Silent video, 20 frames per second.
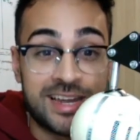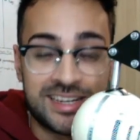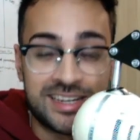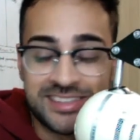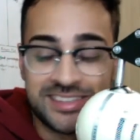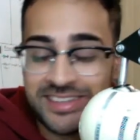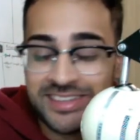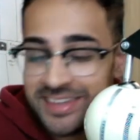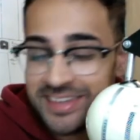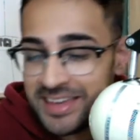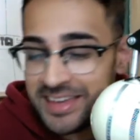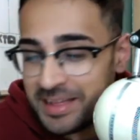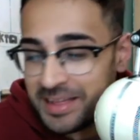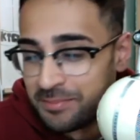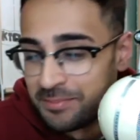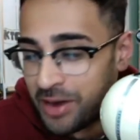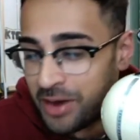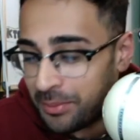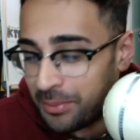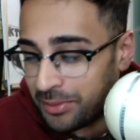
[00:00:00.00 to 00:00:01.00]
actually
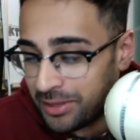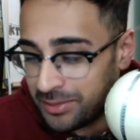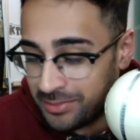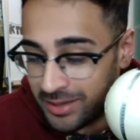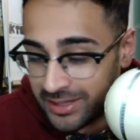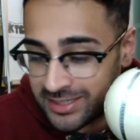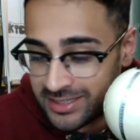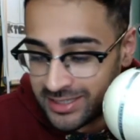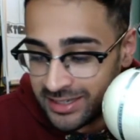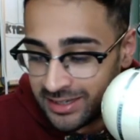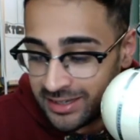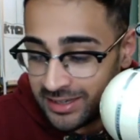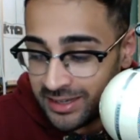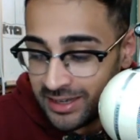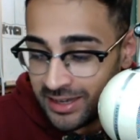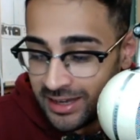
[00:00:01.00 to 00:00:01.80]
properly mix it.